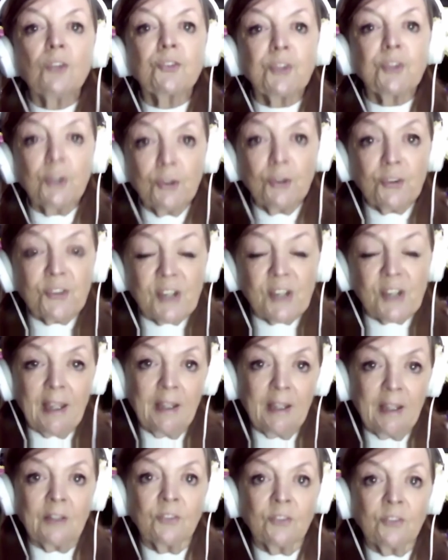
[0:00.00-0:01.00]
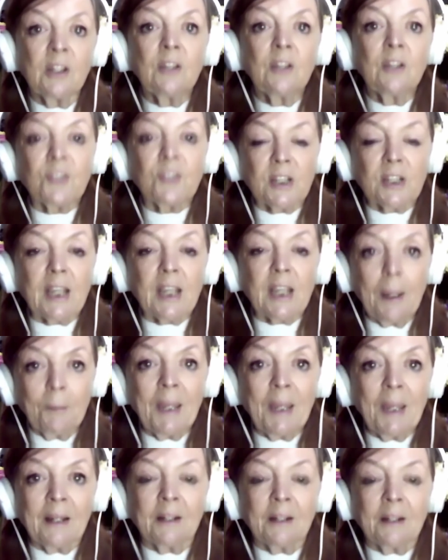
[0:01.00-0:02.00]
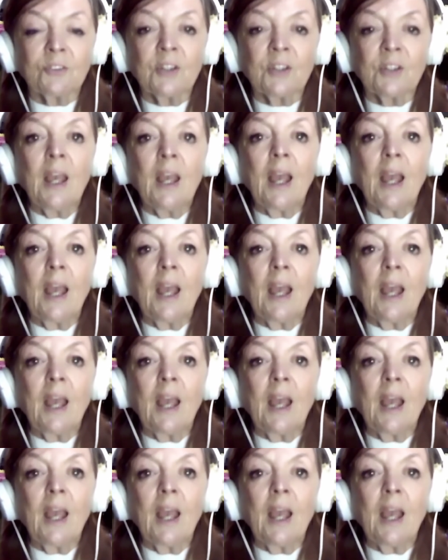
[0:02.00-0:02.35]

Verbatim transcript: too scared to come out